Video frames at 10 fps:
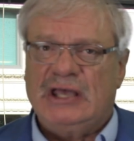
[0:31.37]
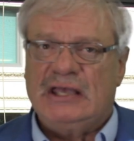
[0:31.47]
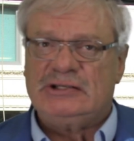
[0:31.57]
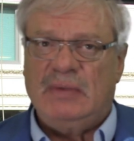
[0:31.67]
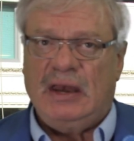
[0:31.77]
they
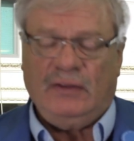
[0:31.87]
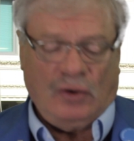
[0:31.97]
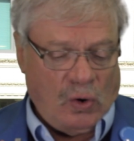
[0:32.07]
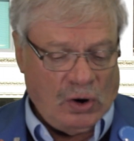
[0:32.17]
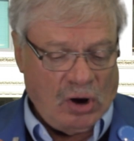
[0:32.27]
estimated the
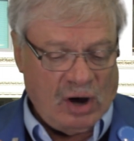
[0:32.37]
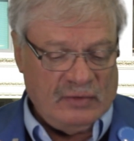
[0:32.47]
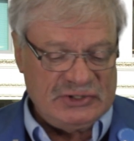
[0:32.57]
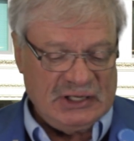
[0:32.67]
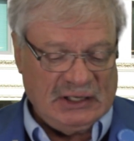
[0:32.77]
corn
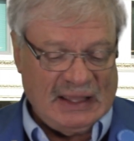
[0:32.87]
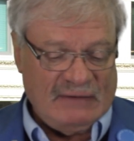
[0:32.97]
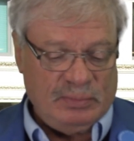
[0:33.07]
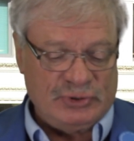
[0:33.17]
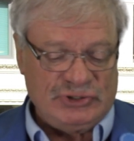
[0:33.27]
harvest at
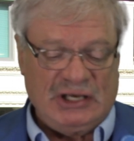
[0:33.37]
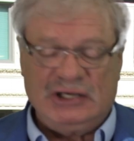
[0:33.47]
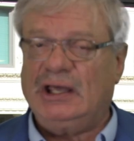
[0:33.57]
11%